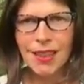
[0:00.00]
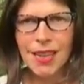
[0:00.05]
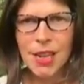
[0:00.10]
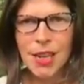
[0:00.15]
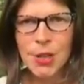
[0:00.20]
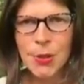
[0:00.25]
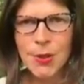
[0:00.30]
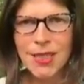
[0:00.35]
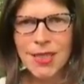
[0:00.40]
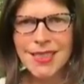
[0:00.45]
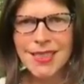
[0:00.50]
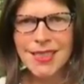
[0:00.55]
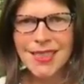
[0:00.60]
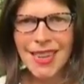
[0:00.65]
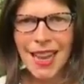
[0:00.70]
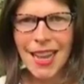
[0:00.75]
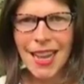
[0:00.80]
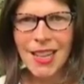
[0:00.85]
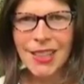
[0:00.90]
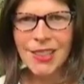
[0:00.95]
and you can
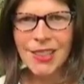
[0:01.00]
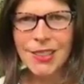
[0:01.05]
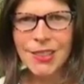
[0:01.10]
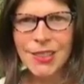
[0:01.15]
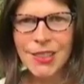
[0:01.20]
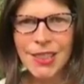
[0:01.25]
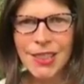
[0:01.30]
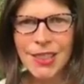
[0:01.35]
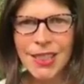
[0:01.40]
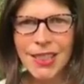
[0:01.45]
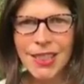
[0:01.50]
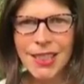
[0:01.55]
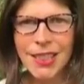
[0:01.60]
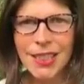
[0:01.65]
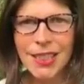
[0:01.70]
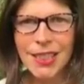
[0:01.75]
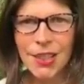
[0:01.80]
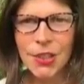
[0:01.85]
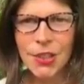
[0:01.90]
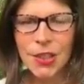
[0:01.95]
tell
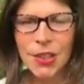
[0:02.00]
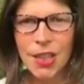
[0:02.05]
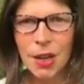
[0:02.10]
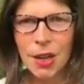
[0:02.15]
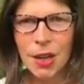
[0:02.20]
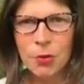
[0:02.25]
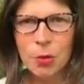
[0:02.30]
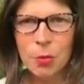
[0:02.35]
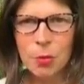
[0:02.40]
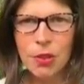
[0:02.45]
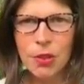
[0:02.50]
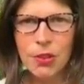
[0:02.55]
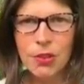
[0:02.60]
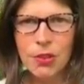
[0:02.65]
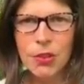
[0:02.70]
they're uncomfortable,